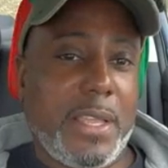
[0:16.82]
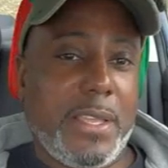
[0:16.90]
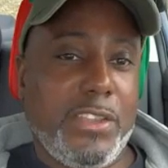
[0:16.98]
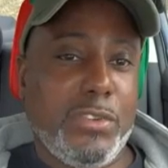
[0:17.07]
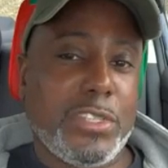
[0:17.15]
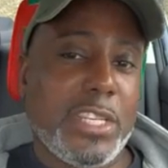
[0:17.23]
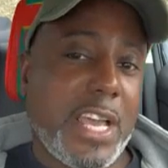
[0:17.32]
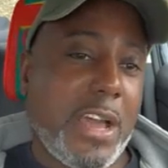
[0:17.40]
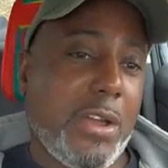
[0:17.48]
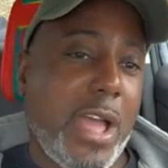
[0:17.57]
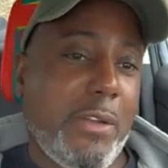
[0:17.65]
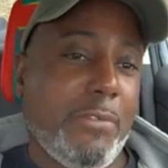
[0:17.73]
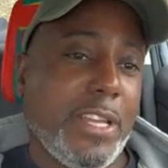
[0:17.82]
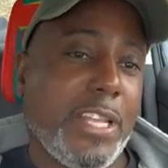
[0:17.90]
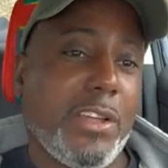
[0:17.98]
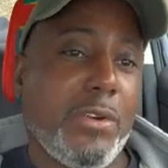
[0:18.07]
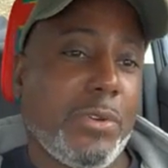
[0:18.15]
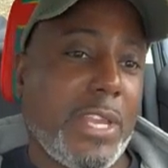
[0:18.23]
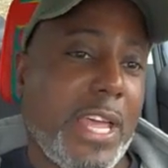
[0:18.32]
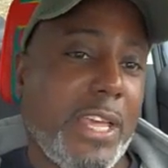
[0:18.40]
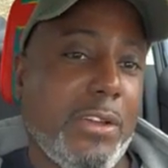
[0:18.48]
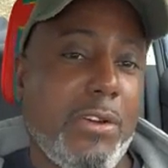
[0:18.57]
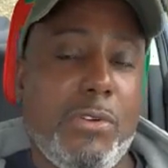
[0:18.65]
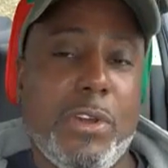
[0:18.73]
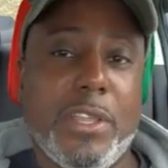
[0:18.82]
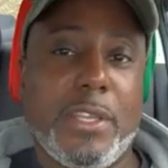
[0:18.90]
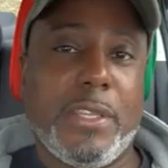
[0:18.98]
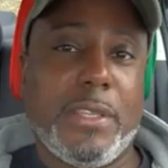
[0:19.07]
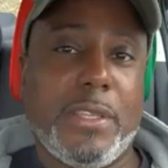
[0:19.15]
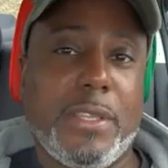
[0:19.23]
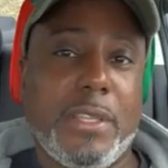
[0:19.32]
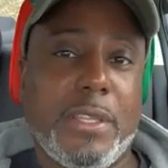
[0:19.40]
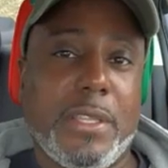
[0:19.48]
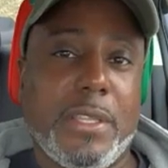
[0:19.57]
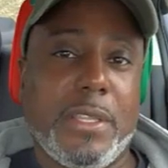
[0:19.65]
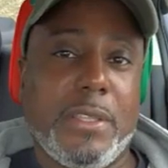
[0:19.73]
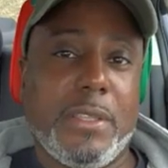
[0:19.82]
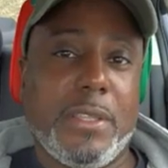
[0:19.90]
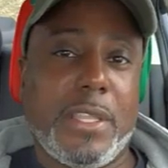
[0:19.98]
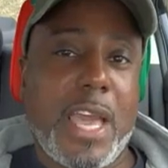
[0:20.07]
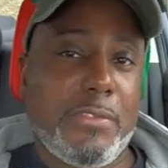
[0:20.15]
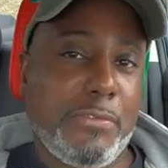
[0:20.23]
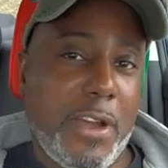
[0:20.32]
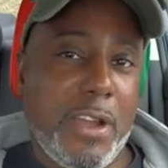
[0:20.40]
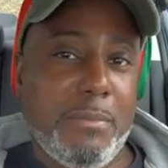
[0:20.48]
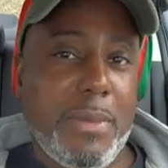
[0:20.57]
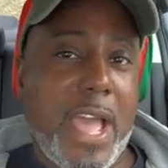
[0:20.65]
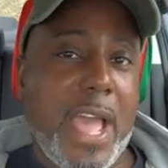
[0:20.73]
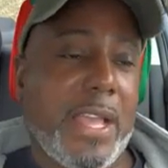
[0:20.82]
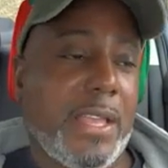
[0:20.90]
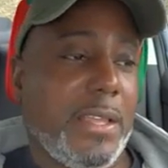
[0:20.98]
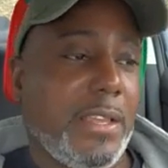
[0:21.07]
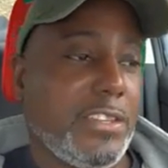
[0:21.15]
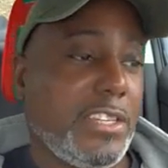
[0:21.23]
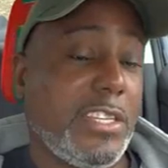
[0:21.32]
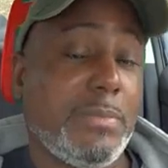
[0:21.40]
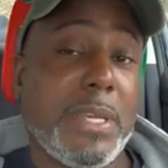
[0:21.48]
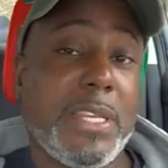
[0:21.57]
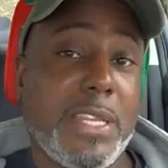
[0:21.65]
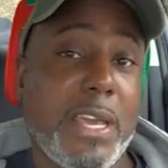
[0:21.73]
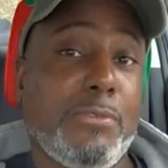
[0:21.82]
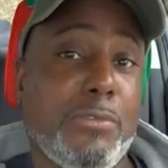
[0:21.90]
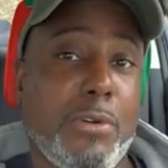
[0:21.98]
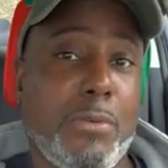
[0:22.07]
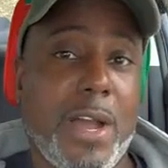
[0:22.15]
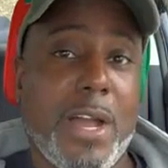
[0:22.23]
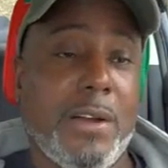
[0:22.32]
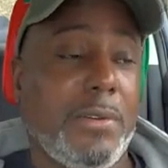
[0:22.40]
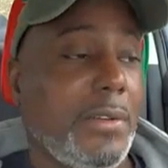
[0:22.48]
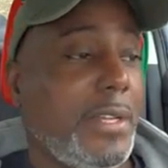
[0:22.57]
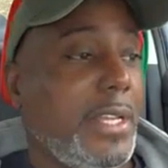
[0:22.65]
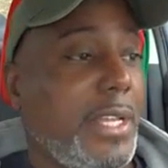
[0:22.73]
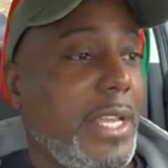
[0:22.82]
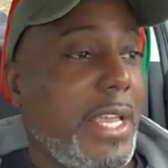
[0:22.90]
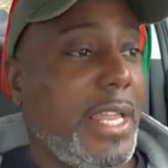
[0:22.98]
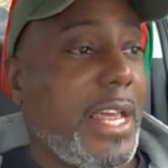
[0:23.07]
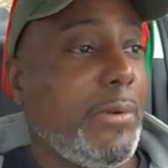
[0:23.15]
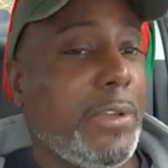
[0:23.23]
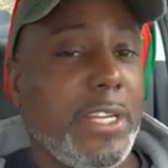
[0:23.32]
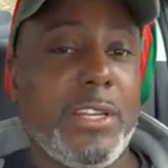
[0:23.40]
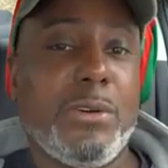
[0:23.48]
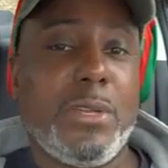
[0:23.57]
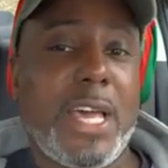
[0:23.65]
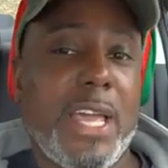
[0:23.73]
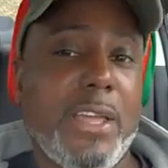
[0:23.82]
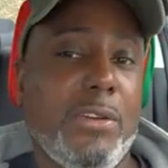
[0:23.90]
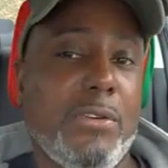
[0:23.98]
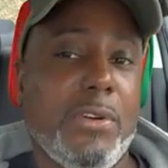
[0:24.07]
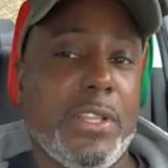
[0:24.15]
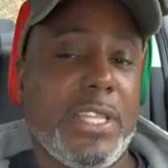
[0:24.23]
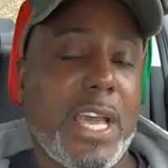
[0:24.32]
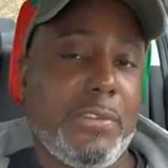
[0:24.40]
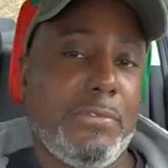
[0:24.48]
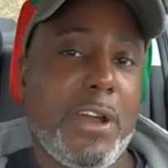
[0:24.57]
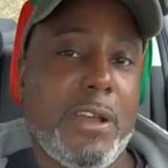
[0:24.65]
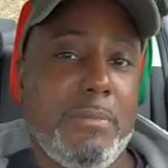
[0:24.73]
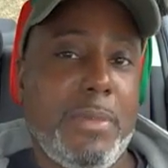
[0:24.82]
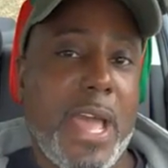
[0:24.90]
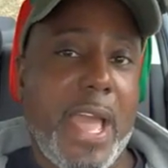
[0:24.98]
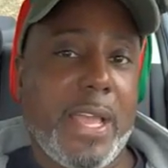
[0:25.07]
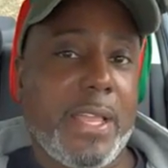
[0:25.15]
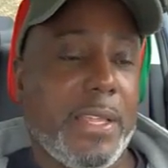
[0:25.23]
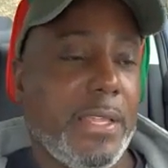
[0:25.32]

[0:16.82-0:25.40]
usually I really don't like going that far back because she's been dead for a while. And I really don't like going that far back